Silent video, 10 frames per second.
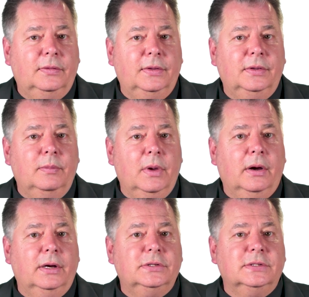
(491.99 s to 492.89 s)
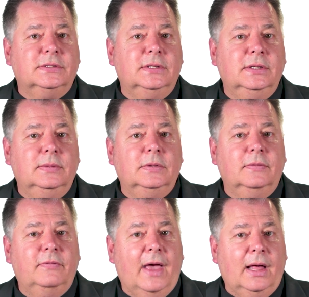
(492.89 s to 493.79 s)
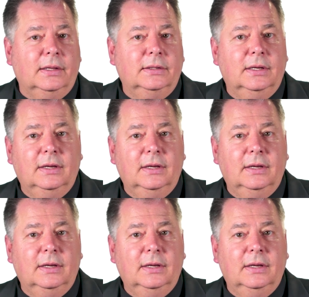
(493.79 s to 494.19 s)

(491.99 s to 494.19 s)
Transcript: then the marriage is deemed valid.